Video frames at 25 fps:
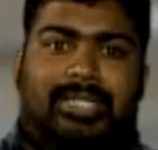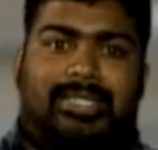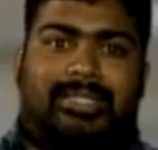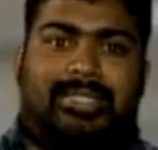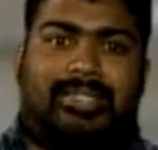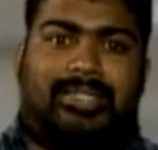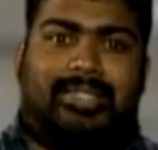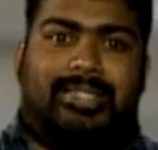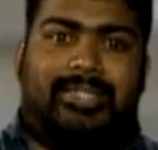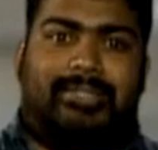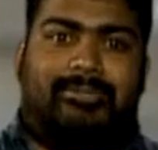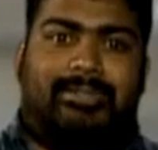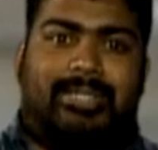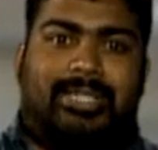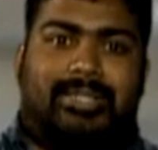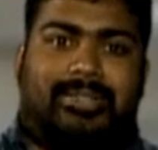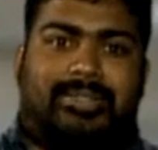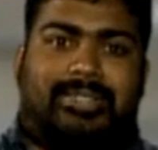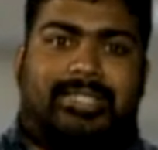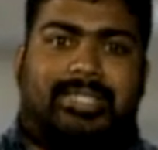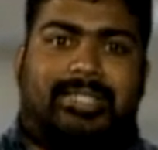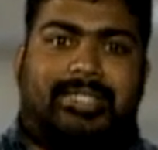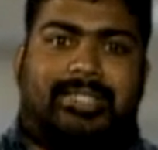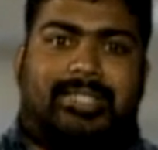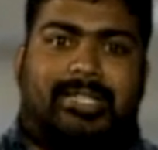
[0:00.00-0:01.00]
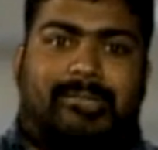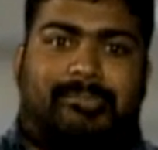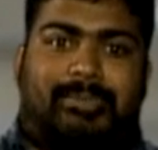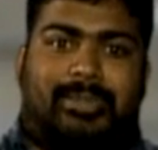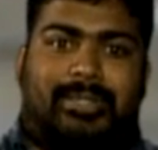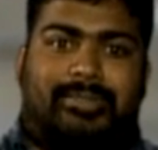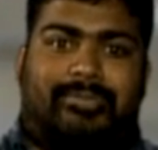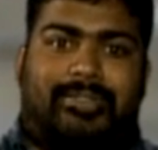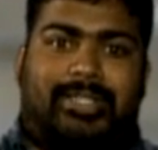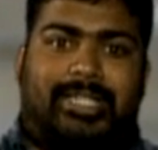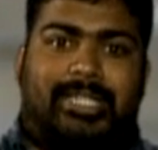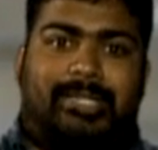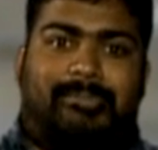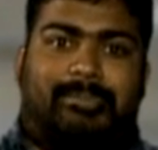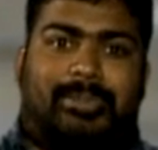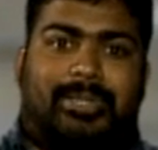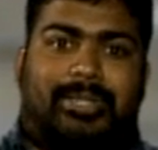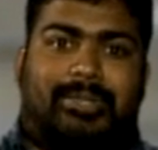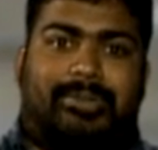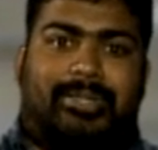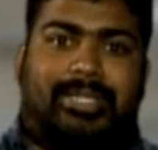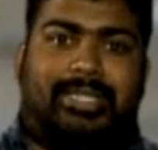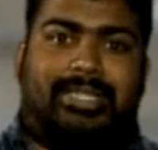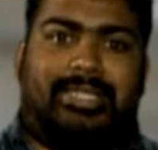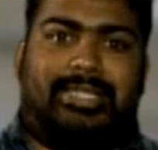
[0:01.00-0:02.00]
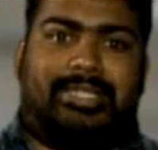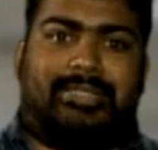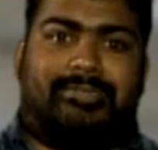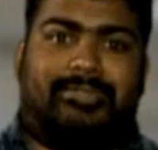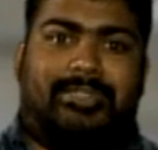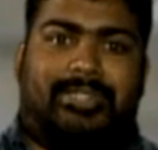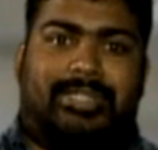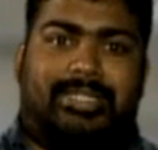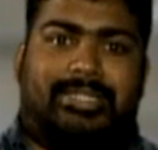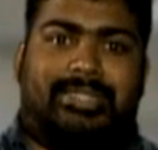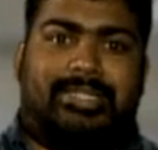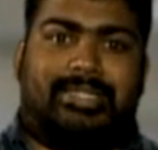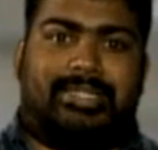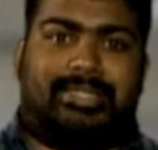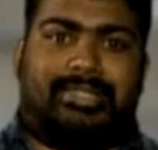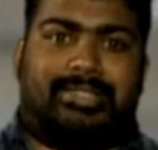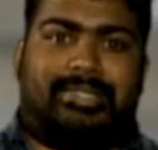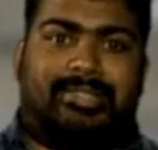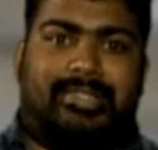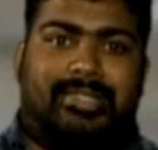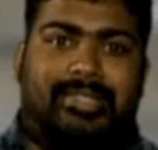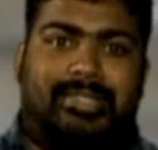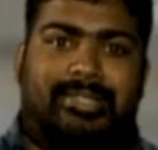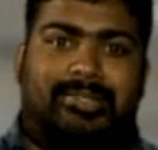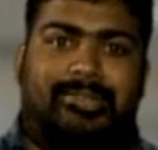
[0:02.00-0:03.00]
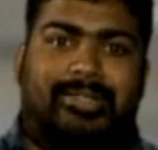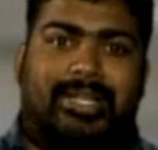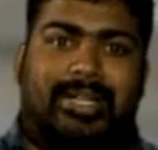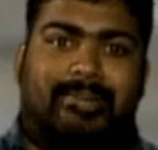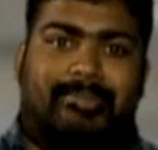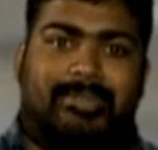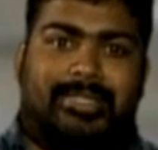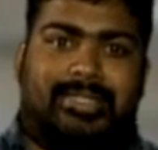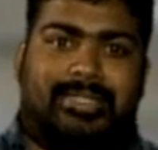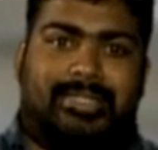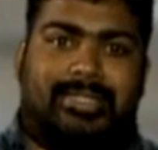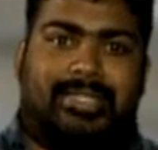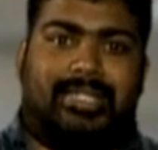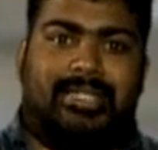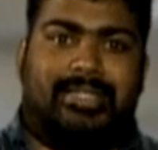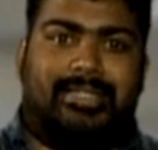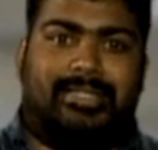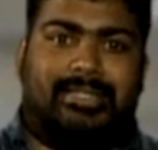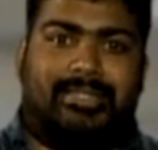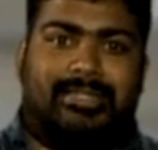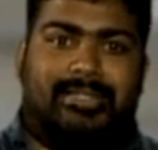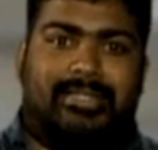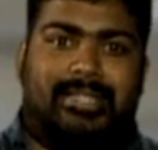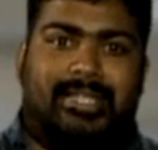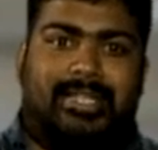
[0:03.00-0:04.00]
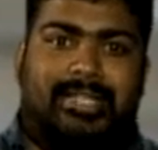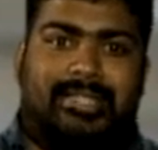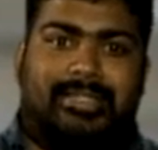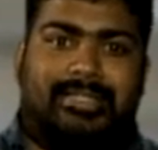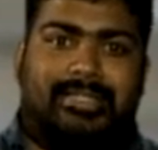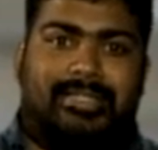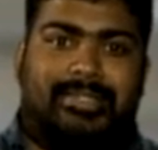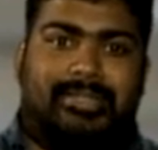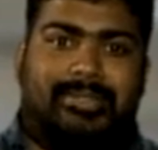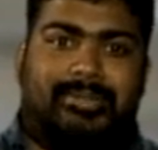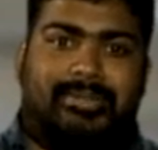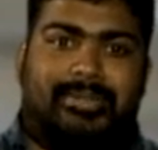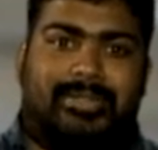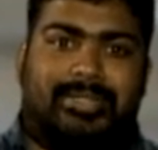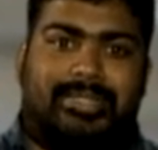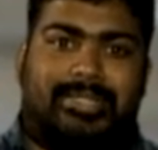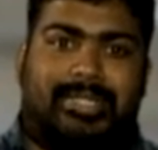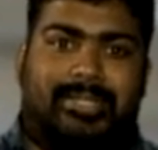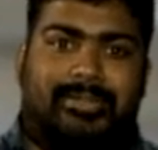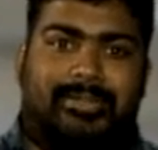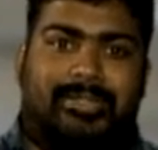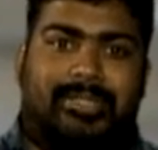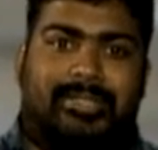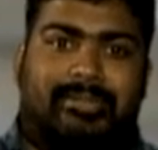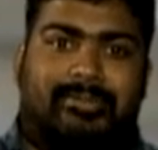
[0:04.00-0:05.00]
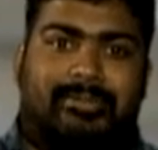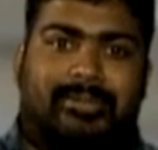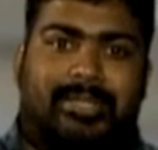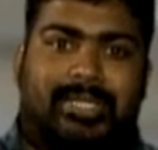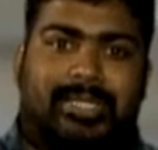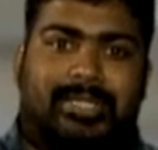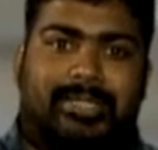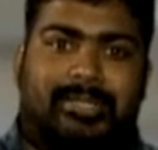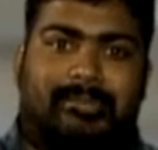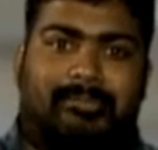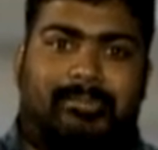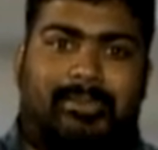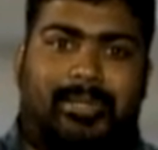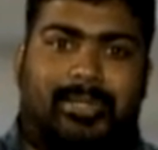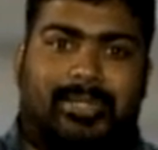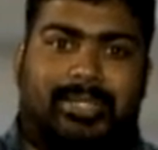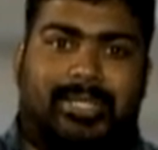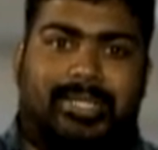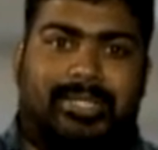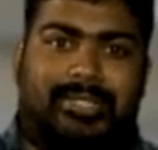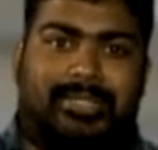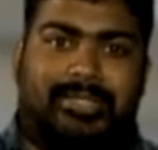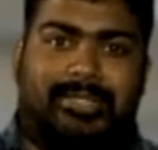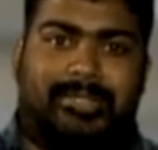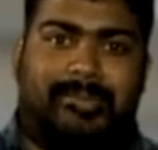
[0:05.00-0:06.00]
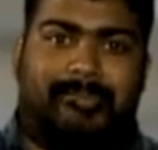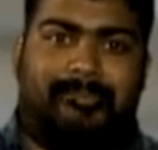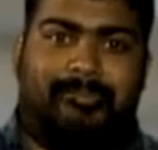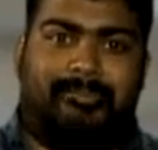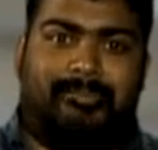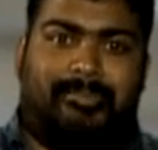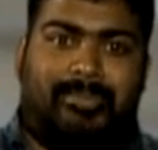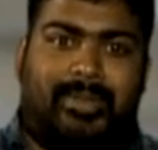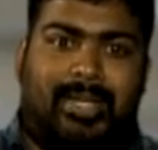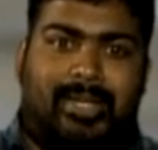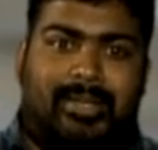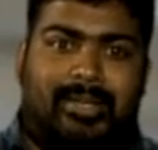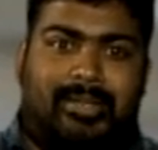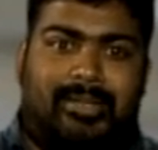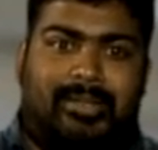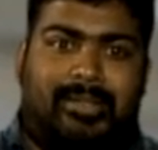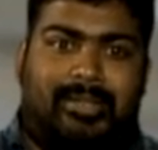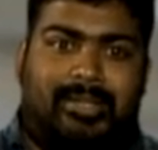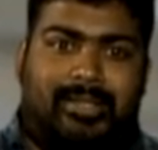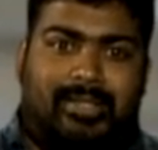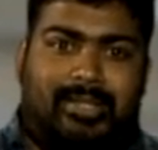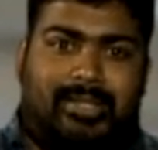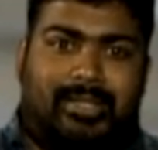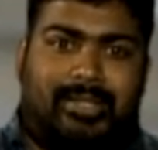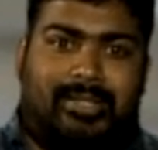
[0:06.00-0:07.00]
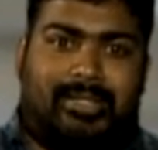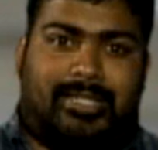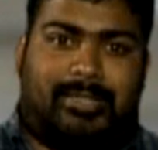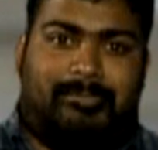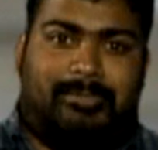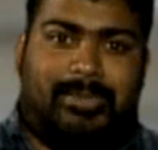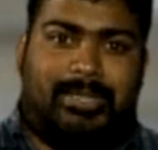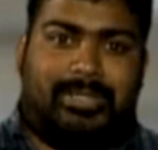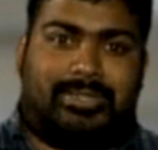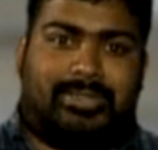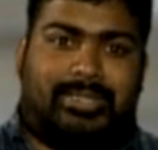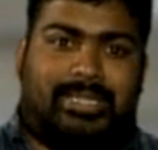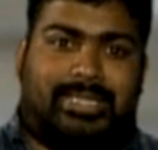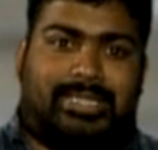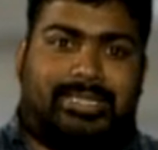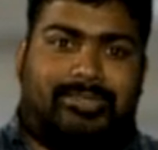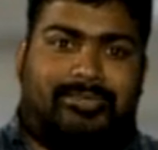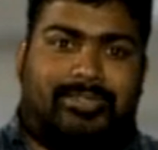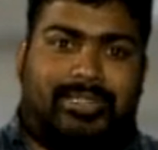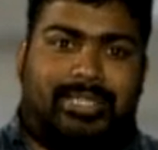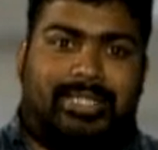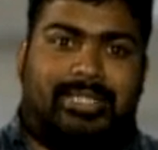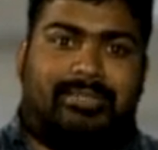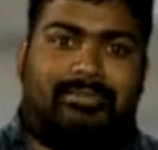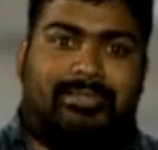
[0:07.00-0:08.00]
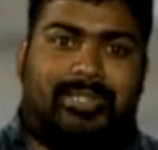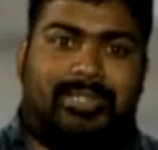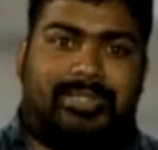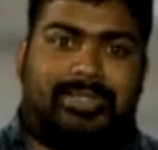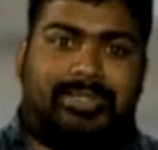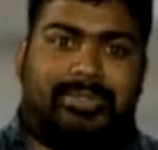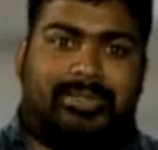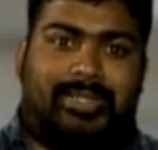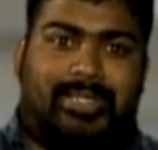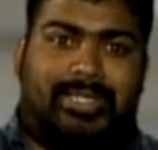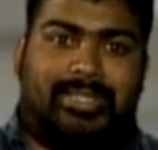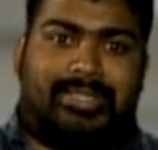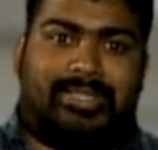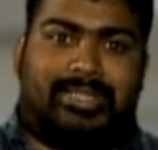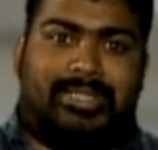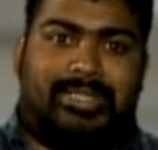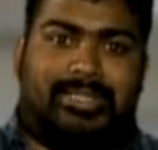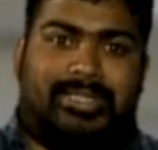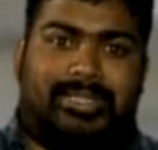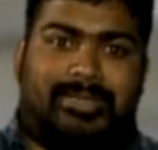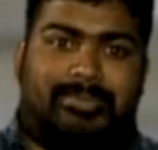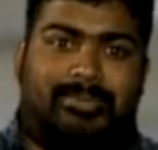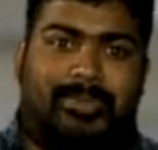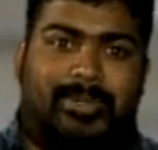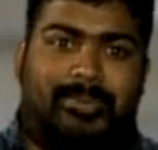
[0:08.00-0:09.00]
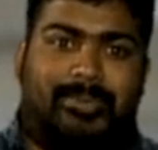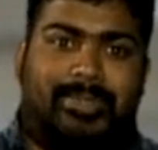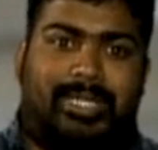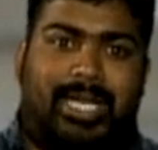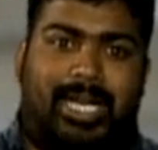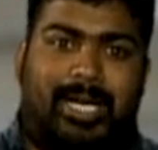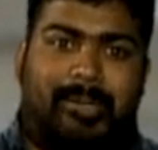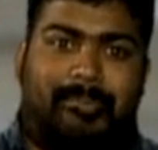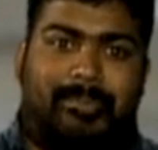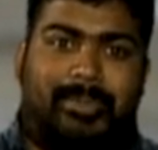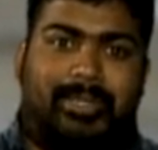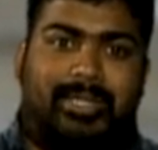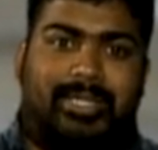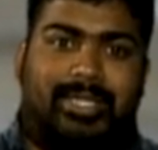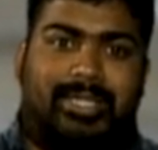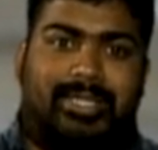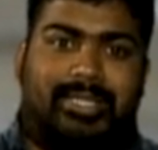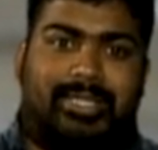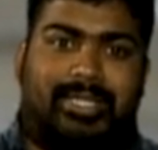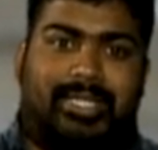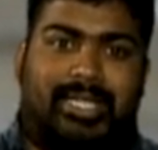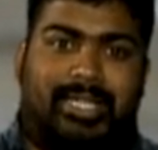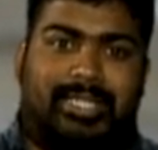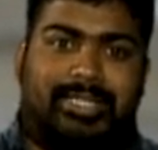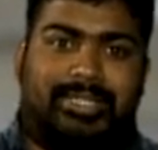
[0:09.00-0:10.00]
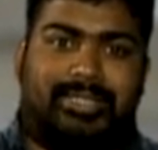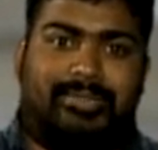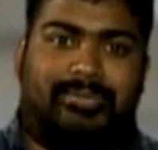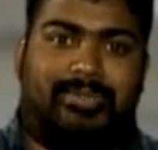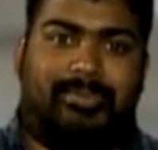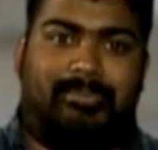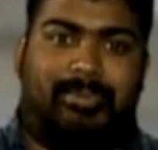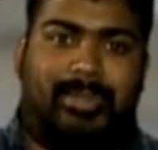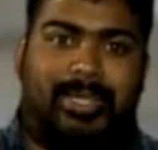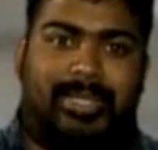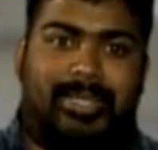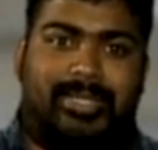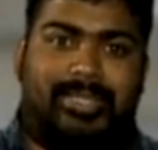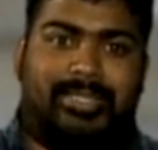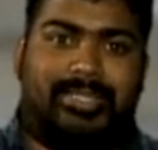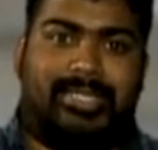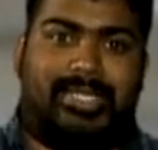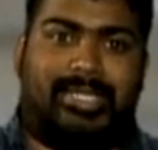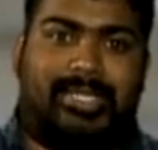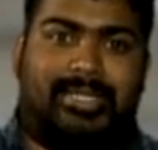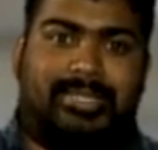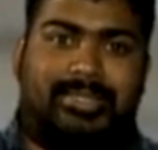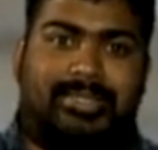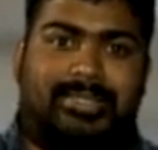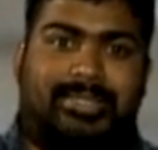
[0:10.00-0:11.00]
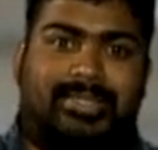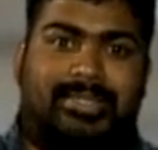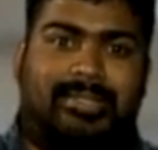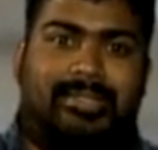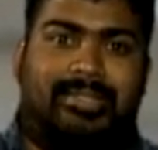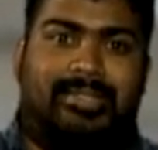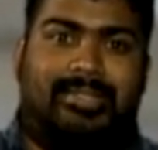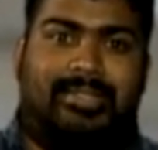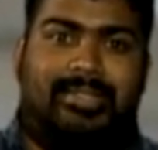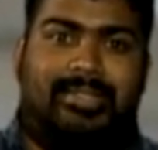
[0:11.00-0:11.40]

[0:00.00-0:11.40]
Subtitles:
Recently we looked at a couple of ebook reading devices, the new Amazon Kindle and the new Sony Reader Pocket. A Computeractive reader wrote to ask us what would happen in the case of the bath test.